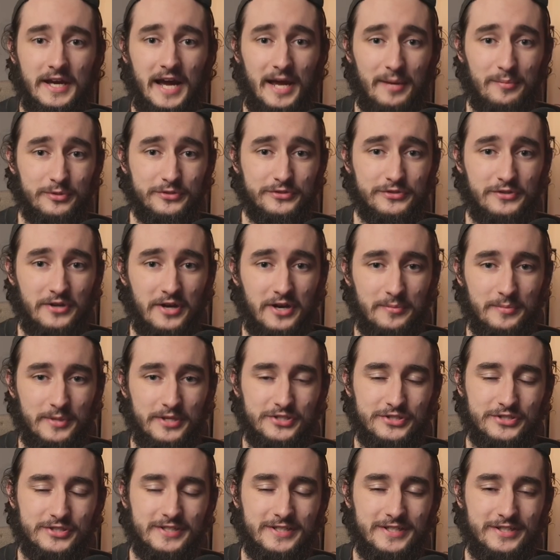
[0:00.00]
I built an
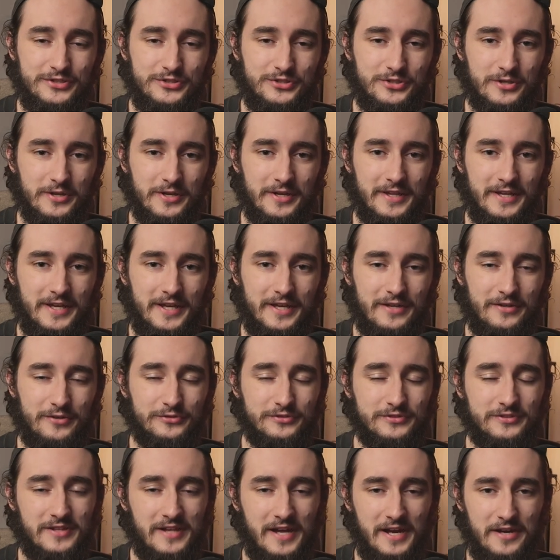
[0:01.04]
automation in Jira that
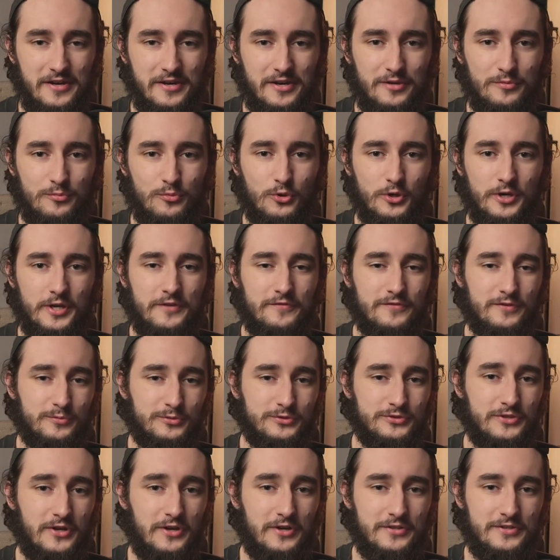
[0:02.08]
handles client onboarding from
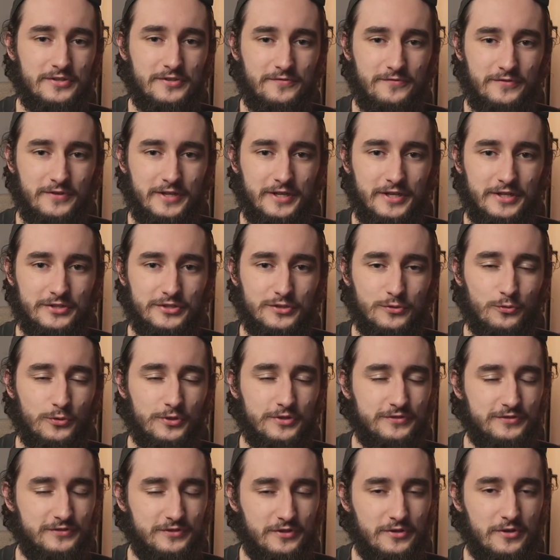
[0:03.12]
start to finish
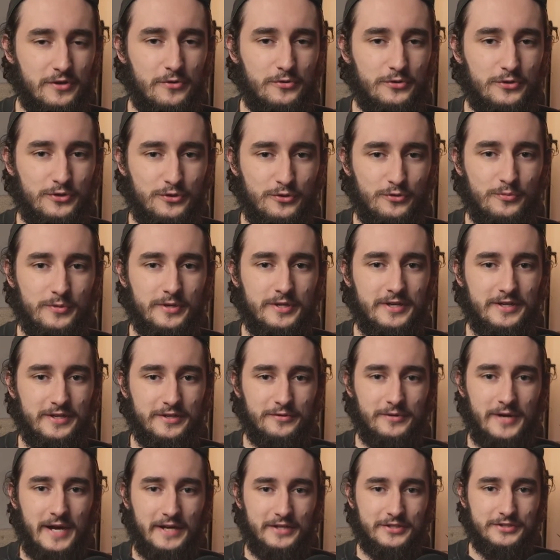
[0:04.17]
with zero human
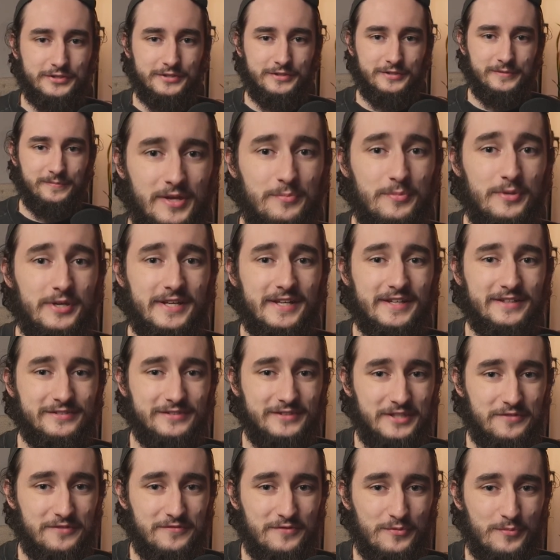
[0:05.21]
interaction. But it gets
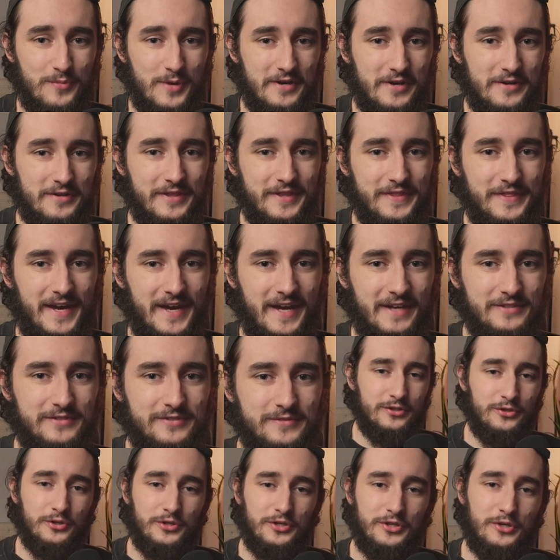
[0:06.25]
even better than that.
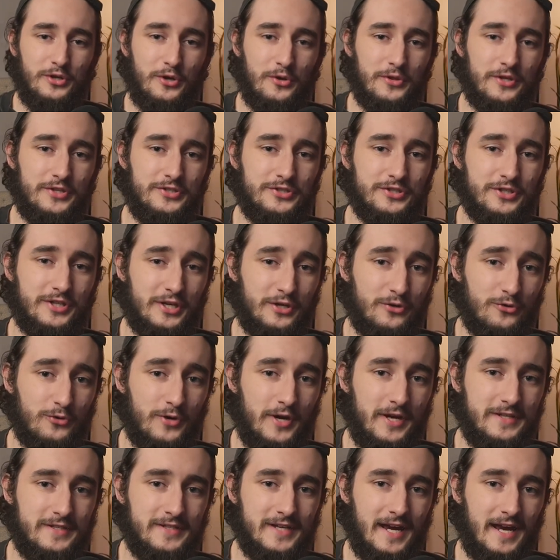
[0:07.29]
You already know that Jira can
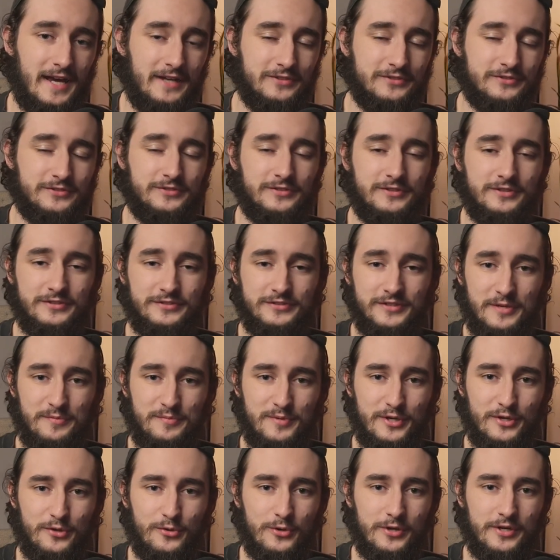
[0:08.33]
create tasks, set
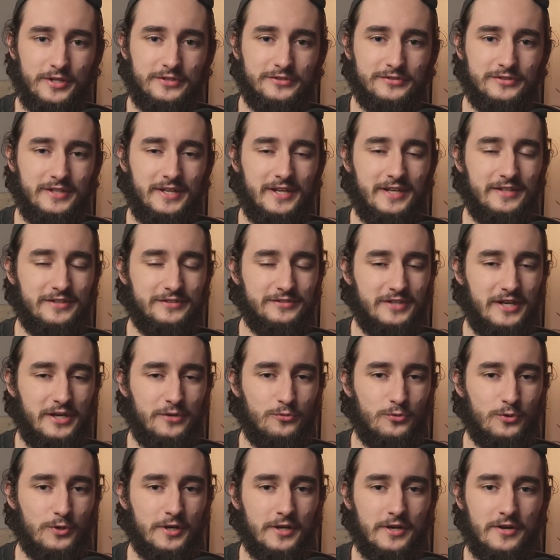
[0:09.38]
priorities, and assign
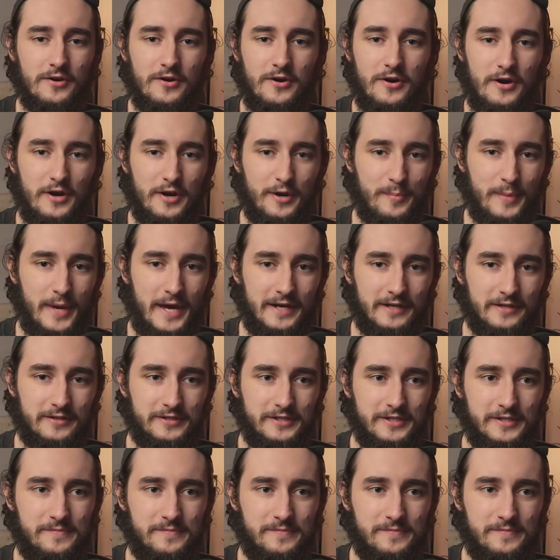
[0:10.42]
work automatically.